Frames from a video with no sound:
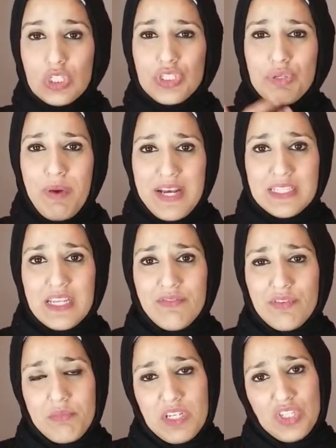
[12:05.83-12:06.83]
to pass that
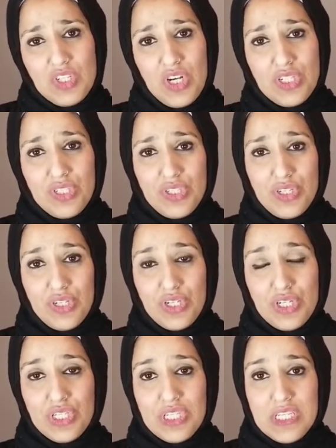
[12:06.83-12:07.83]
information on to the
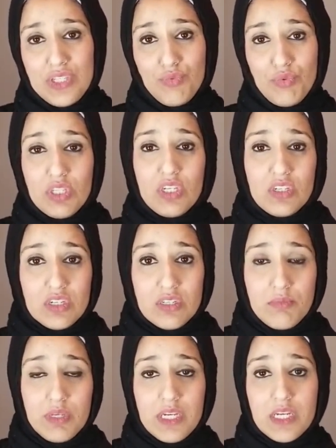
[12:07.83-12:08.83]
nurse is really
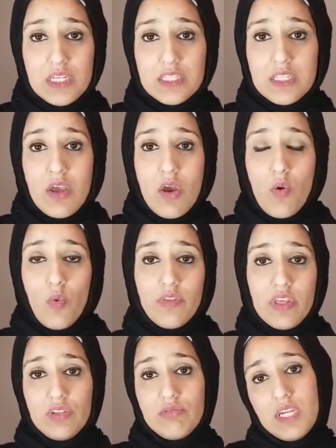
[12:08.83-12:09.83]
good, because when
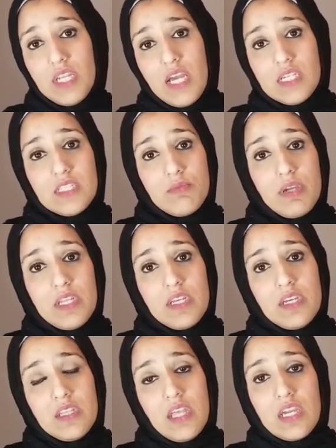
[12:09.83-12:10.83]
they do get
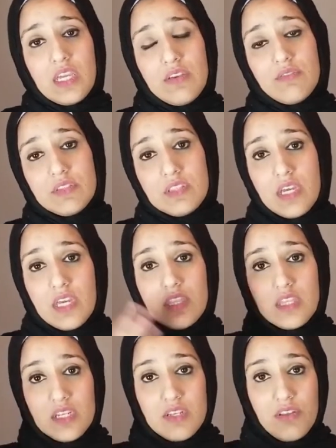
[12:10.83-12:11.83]
extubated, that gives like
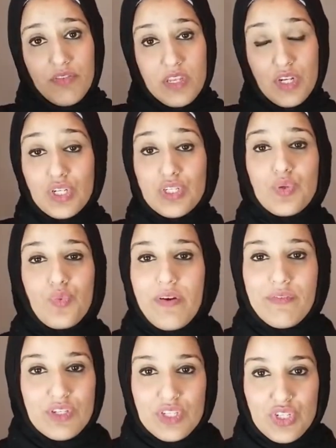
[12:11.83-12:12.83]
the nurse,
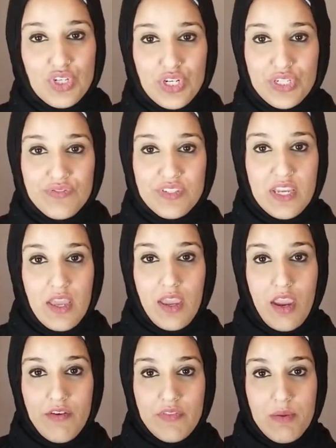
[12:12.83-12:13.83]
whoever's in charge of taking
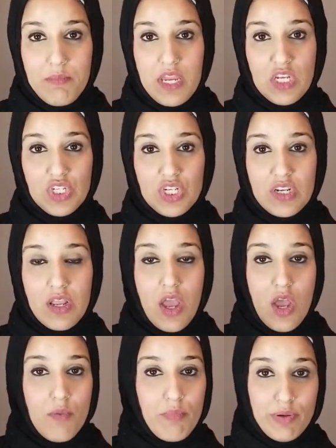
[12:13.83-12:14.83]
care of that patient
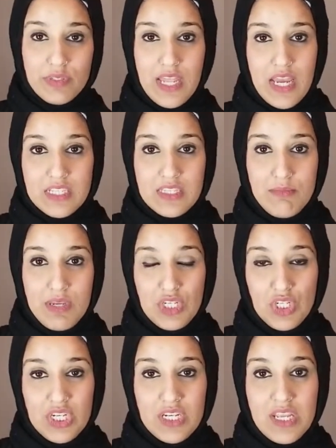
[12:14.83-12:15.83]
post
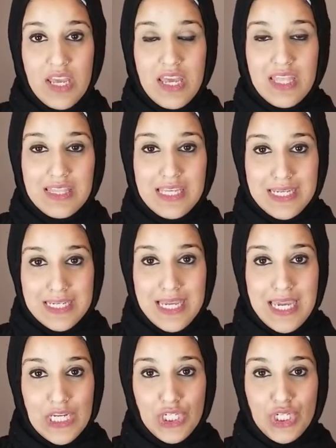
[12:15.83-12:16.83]
extubation, the
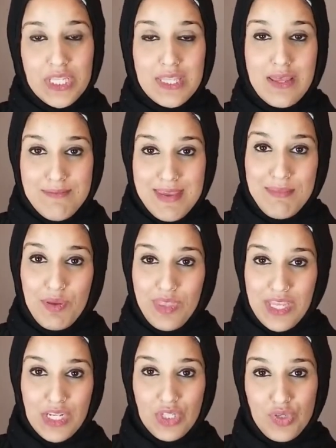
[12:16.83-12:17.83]
indication that maybe
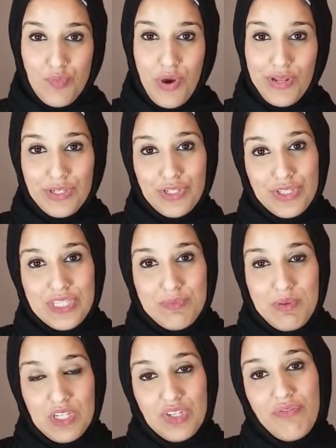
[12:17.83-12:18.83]
they need to monitor this
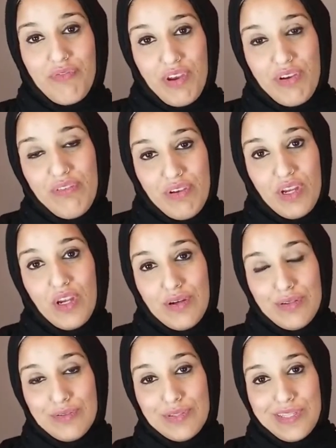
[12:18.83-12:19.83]
patient very, very
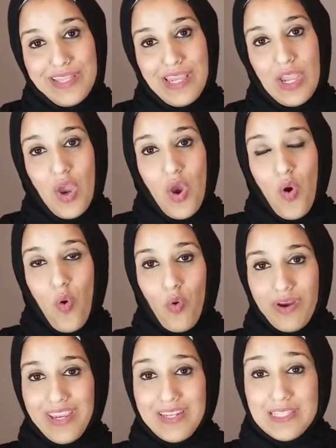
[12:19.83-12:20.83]
closely,
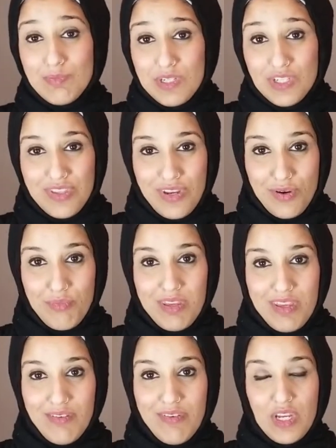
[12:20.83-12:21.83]
or get a speech
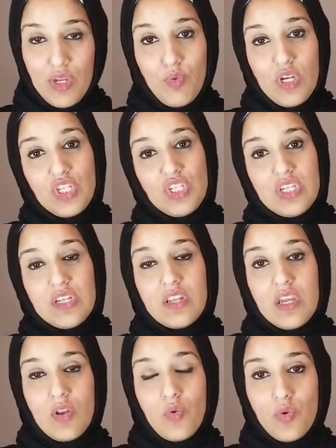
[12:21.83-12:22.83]
therapy evaluation
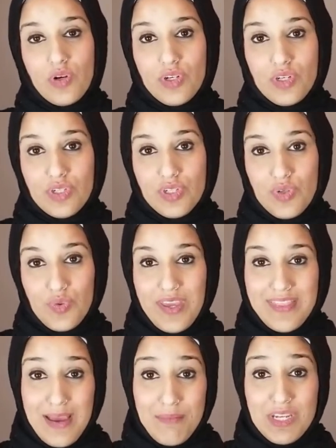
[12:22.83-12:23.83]
in order to
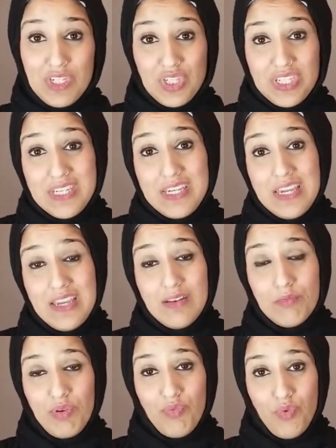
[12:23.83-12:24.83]
get that patient to eat
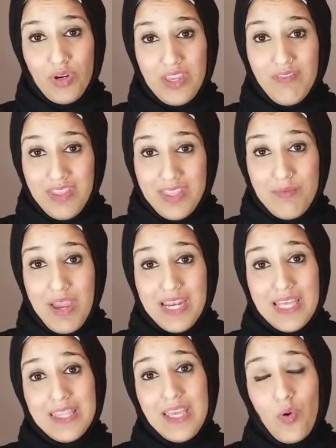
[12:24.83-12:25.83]
before giving them
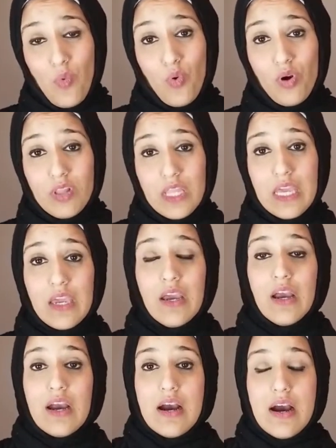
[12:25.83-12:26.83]
anything orally.
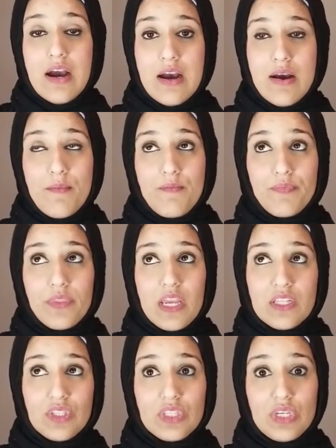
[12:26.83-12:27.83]

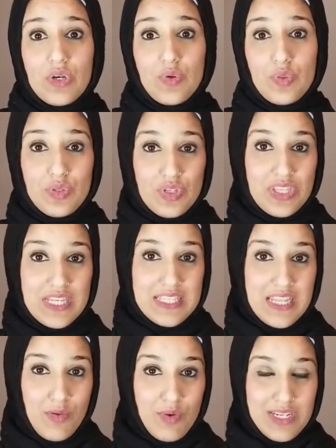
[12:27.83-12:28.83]
And so those are things
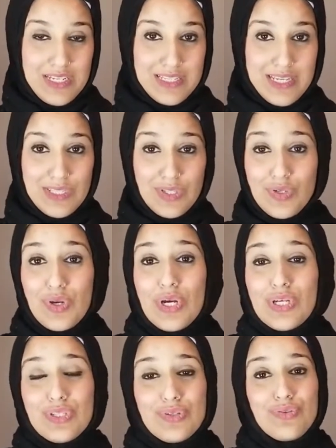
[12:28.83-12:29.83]
that I want to discuss.
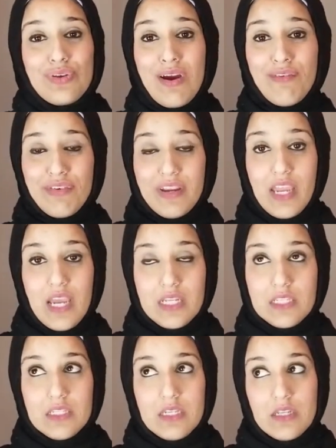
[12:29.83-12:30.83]
So do not
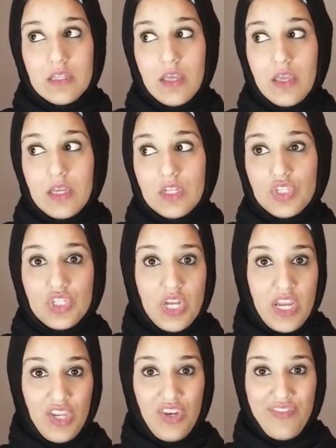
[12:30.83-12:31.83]
forget to like
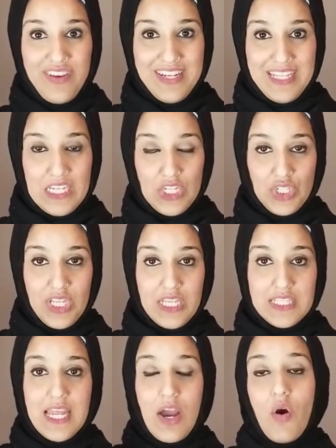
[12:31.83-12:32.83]
check your ventilator
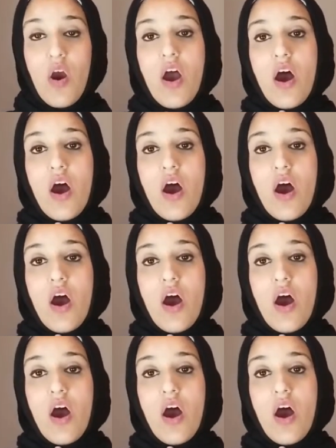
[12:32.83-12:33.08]
settings. Now,